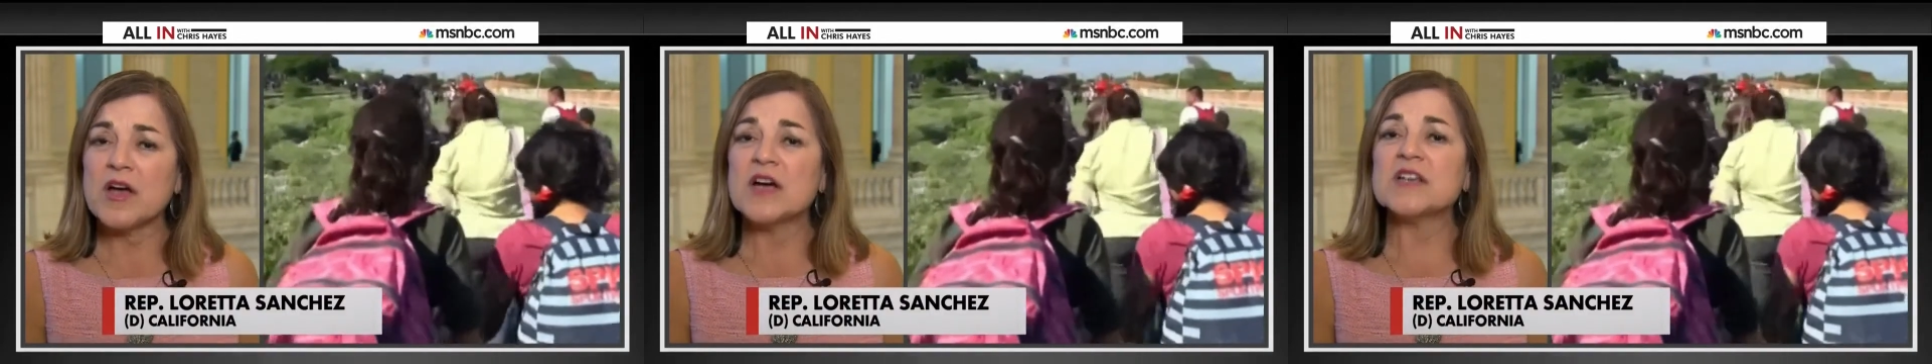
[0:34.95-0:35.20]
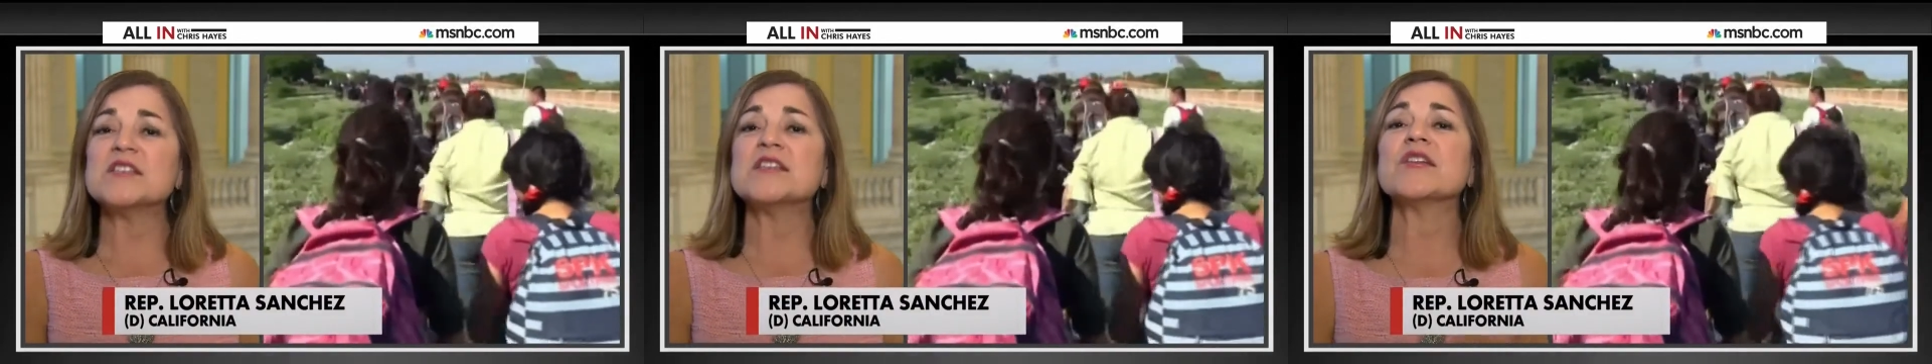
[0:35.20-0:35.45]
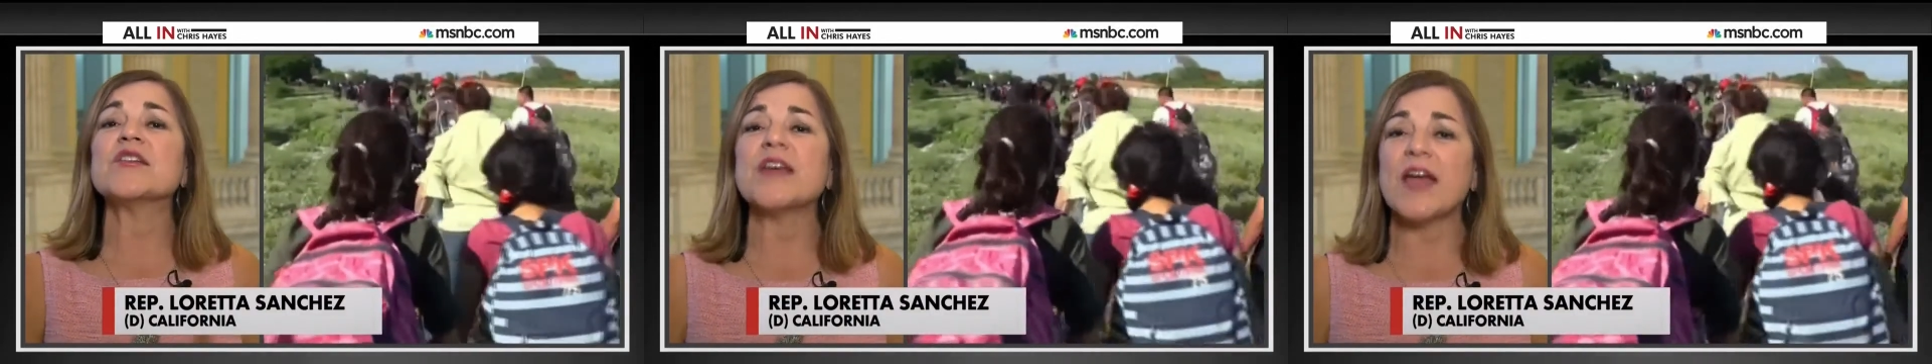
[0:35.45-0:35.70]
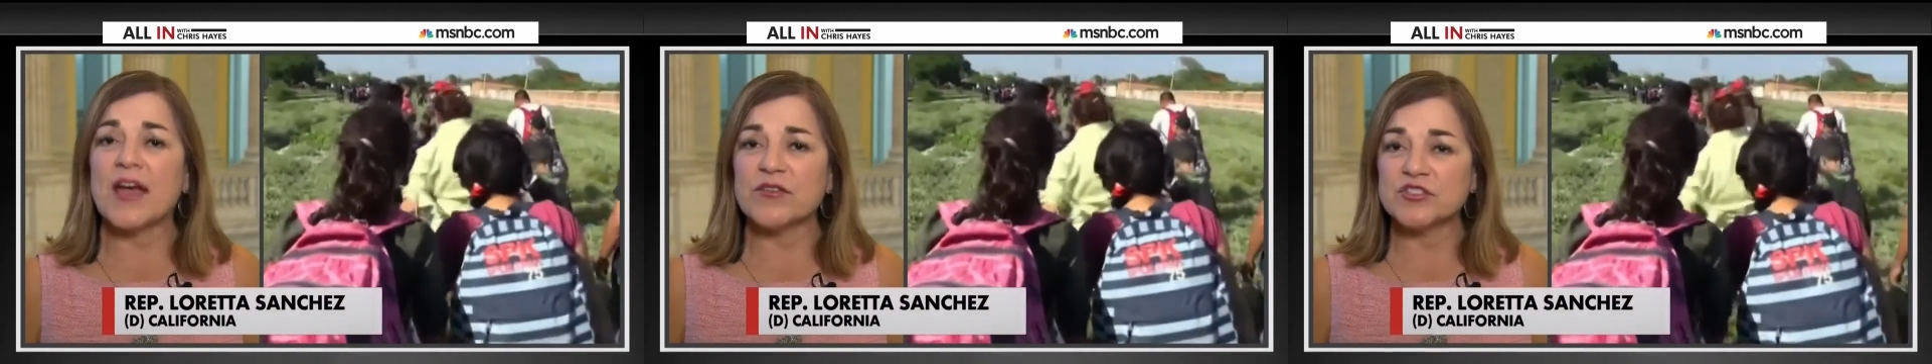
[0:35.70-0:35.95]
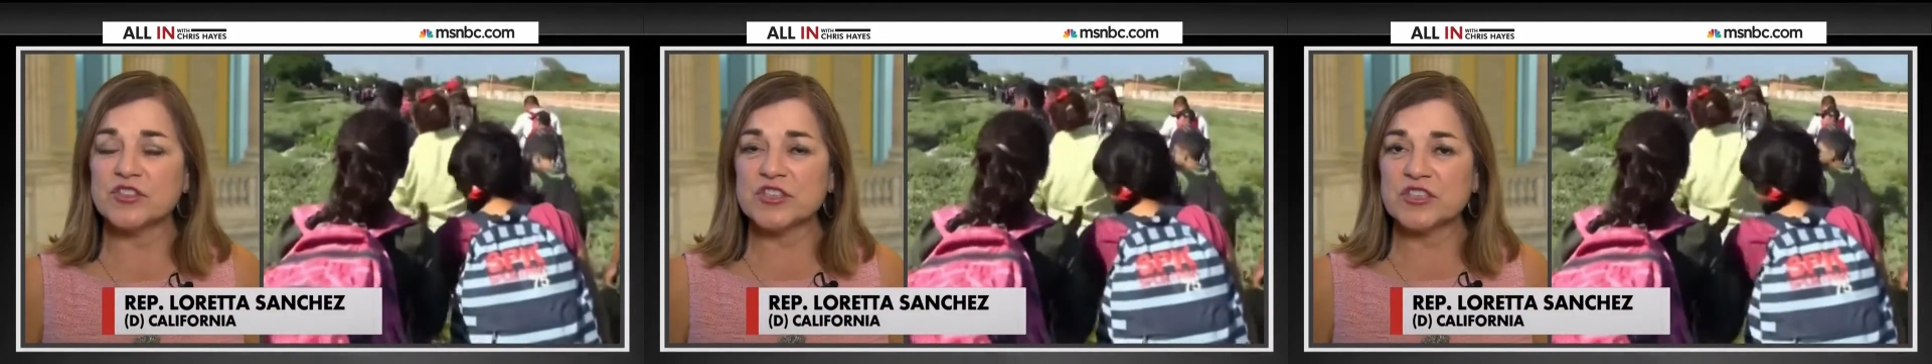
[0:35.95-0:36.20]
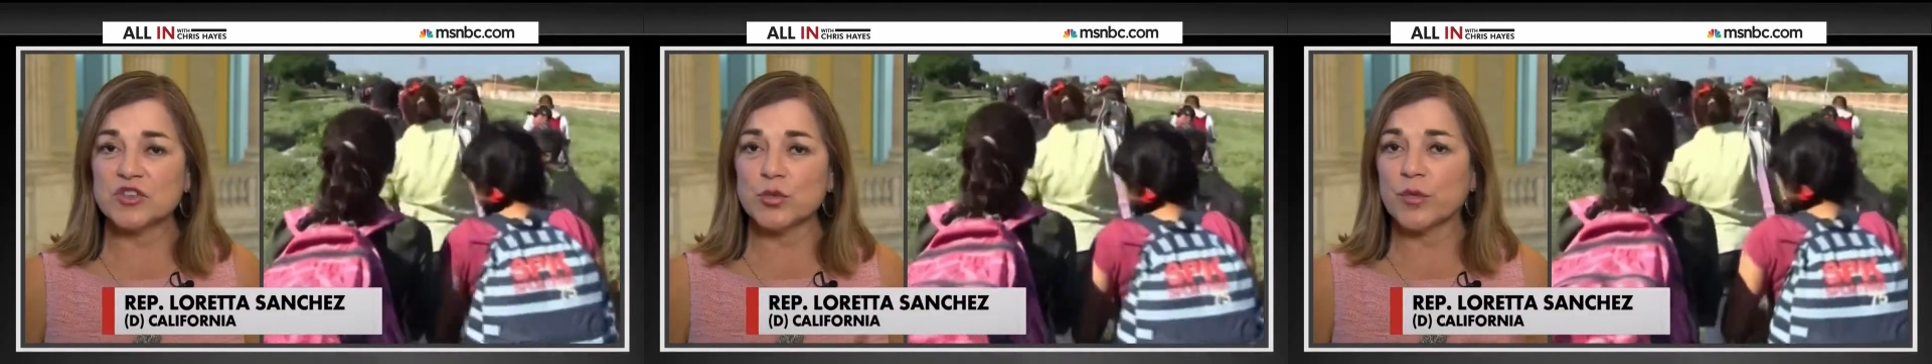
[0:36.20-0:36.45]
until they have
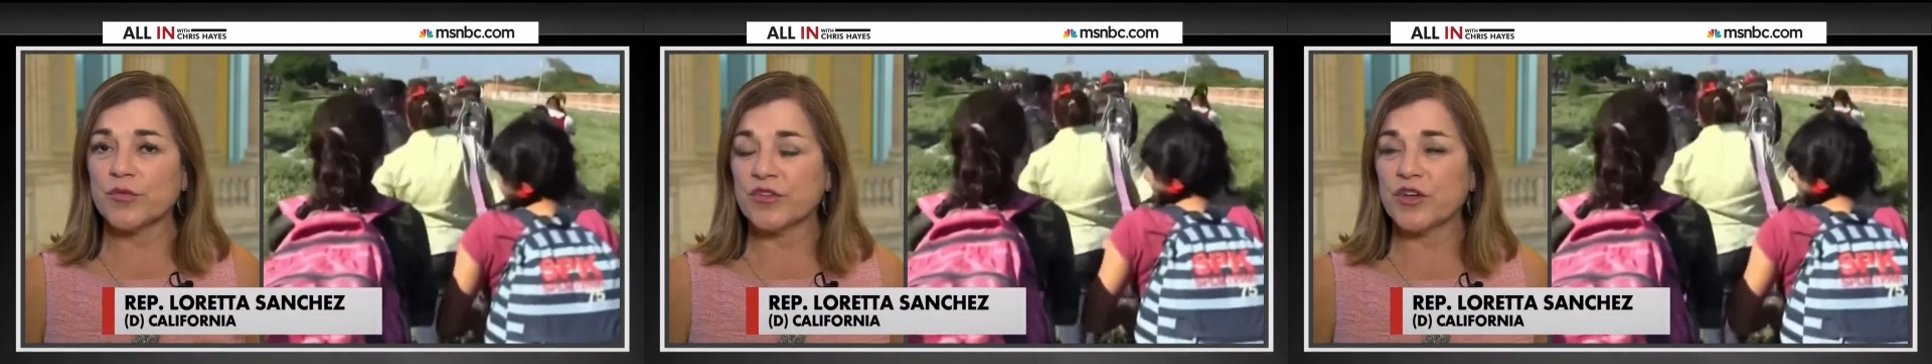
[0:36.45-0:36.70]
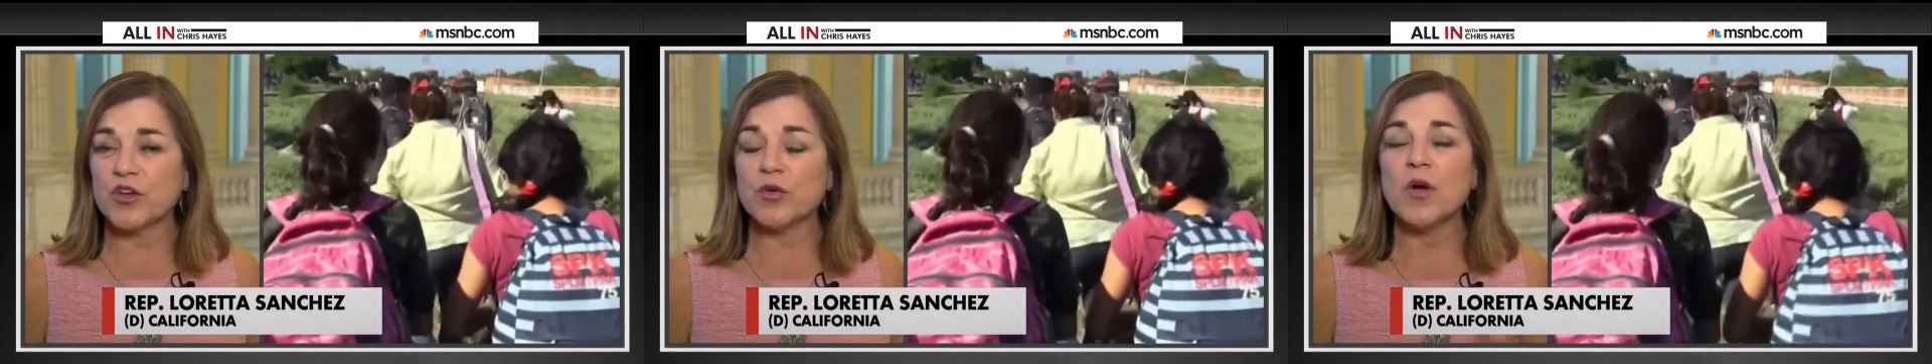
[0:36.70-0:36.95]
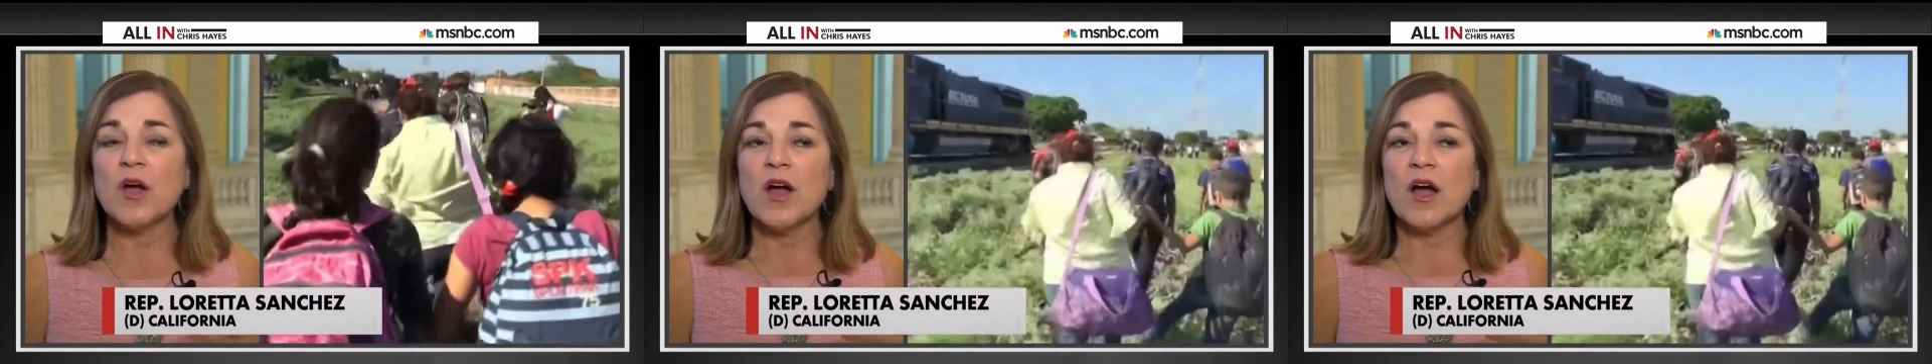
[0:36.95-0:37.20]
judicial review,